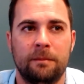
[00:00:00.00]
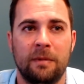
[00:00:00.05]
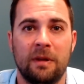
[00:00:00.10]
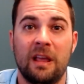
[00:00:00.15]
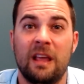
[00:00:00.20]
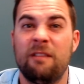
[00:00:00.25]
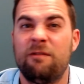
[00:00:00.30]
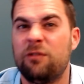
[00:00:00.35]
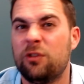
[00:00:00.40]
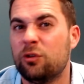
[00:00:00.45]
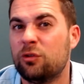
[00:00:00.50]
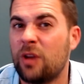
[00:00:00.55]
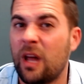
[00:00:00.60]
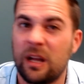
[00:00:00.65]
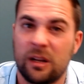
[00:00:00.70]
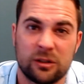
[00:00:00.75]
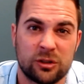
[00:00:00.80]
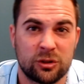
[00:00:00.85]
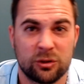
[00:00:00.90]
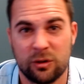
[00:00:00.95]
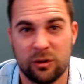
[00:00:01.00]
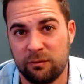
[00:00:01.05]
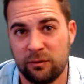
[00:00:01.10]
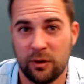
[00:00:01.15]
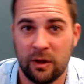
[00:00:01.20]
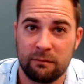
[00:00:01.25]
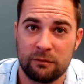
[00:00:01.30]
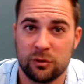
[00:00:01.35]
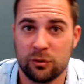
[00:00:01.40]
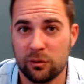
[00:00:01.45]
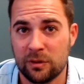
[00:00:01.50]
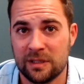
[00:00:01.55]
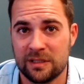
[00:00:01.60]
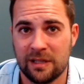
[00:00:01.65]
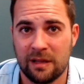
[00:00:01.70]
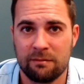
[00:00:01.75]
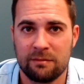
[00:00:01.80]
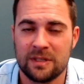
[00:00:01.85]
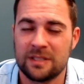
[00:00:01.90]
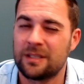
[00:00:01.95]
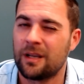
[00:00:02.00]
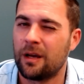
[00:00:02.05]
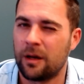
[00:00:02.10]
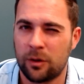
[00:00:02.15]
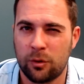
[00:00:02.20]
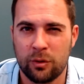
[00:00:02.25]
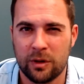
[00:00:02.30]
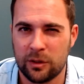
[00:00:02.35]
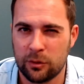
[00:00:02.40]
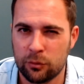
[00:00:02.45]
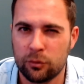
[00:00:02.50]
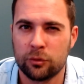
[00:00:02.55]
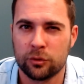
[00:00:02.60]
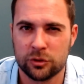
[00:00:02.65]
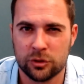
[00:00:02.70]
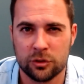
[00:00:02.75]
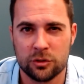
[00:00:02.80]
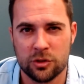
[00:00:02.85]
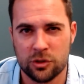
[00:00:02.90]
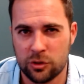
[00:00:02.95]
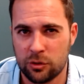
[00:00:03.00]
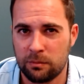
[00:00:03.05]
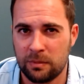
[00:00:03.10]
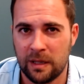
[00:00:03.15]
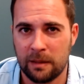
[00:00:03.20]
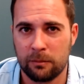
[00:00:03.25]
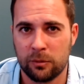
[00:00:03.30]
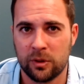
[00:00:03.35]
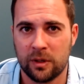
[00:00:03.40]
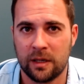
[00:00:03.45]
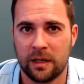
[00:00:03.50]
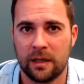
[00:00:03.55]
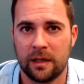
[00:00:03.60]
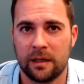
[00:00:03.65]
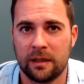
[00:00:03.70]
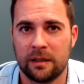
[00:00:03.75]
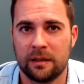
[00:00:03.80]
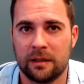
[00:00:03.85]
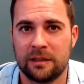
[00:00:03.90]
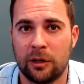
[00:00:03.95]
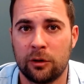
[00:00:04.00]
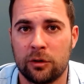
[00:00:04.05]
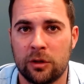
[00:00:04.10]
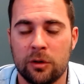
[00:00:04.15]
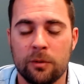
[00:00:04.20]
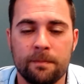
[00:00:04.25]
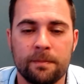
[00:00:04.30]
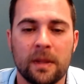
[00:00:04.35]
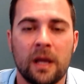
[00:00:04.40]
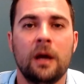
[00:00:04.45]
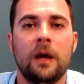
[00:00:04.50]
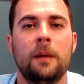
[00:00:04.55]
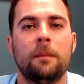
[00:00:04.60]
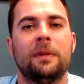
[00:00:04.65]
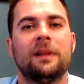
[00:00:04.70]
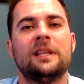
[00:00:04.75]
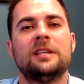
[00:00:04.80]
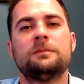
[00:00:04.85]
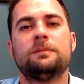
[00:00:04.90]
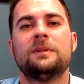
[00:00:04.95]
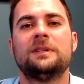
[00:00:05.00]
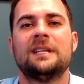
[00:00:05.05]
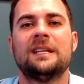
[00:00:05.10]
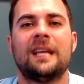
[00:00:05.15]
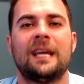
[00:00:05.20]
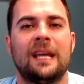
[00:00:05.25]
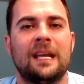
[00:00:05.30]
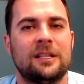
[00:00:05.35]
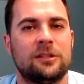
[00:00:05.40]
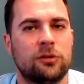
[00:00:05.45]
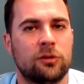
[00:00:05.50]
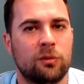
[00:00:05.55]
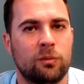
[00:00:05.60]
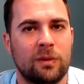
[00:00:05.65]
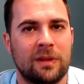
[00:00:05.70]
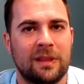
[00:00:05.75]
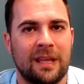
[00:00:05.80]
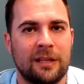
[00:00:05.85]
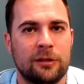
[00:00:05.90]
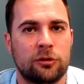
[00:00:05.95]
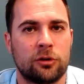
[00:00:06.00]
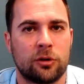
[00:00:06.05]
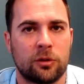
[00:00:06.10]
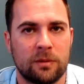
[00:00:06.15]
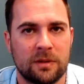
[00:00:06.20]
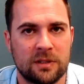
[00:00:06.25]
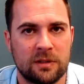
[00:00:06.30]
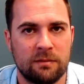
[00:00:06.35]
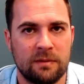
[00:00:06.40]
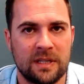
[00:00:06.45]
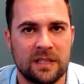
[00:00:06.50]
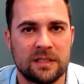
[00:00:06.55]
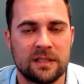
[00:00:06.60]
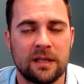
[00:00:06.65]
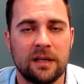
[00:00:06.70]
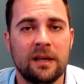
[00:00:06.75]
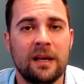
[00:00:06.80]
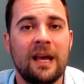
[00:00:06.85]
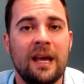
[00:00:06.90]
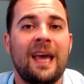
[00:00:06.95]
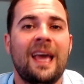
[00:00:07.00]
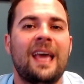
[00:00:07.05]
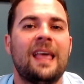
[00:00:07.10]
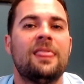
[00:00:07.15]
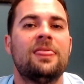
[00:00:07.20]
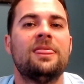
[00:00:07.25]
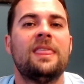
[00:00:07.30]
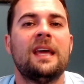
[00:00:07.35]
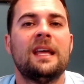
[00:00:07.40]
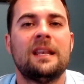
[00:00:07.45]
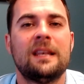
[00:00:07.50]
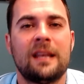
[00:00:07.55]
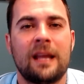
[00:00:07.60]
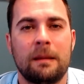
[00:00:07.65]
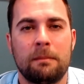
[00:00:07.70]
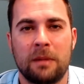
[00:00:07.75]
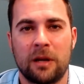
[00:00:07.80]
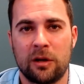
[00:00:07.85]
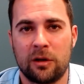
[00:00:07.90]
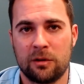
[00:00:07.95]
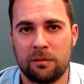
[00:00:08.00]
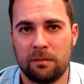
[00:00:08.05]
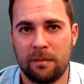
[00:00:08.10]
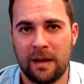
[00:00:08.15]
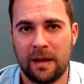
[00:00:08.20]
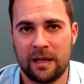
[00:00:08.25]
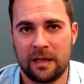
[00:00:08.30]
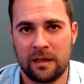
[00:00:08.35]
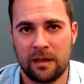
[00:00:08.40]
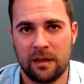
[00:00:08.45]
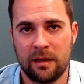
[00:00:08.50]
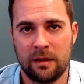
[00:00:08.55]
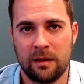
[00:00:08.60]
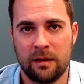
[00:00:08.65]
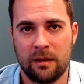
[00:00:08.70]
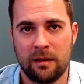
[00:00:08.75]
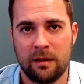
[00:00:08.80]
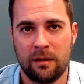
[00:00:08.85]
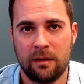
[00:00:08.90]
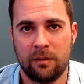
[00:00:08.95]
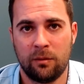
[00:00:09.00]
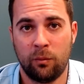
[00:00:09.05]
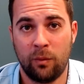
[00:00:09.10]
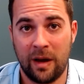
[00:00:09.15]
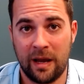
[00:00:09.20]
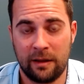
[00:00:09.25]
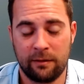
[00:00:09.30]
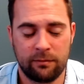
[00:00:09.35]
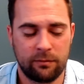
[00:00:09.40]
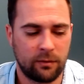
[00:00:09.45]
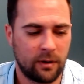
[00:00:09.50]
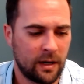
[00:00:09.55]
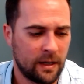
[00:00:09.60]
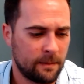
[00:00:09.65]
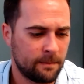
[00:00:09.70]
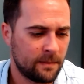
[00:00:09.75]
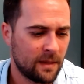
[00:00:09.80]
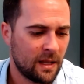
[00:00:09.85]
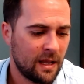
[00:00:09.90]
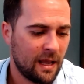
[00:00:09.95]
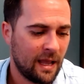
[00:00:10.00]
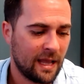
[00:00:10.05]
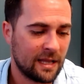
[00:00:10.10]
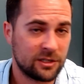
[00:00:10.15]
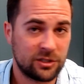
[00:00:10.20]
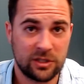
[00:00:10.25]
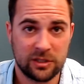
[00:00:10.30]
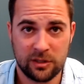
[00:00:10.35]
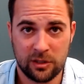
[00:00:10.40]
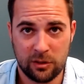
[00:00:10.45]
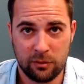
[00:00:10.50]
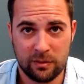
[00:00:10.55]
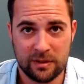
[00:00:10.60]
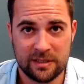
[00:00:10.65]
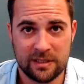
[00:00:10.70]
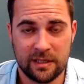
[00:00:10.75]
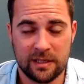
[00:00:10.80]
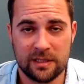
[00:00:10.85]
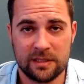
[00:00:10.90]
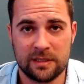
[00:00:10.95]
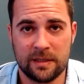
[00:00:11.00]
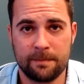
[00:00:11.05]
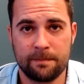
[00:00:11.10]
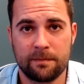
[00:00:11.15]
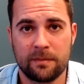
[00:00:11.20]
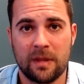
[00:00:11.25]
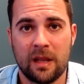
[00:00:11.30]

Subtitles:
If you're not sure if you have a dual intent visa, a quick Google search should be able to tell you. But let's pretend I entered with a tourist visa and then I married my wife, right? And she's a US citizen.